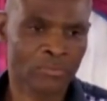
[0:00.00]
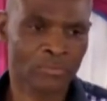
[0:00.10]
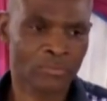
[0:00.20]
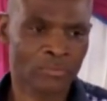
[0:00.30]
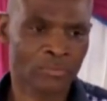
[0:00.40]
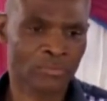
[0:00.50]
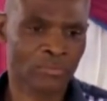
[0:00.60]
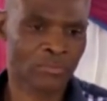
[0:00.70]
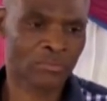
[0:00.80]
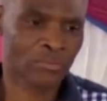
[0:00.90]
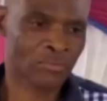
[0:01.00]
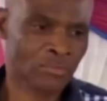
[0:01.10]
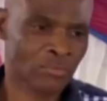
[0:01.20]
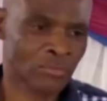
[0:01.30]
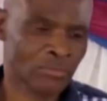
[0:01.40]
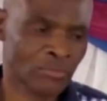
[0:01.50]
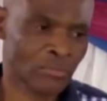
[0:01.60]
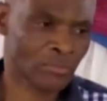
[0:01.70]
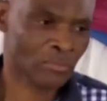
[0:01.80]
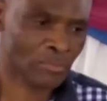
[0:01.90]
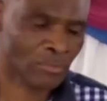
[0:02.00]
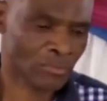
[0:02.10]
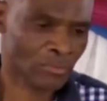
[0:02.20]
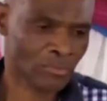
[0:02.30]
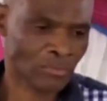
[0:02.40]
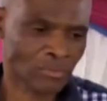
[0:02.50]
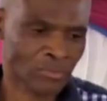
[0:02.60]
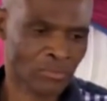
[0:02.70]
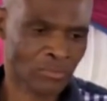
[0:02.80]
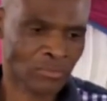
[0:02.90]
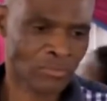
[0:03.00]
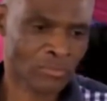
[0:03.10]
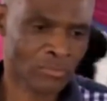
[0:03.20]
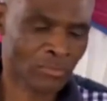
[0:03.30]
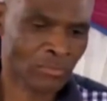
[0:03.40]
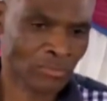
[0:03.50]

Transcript: (not speaking)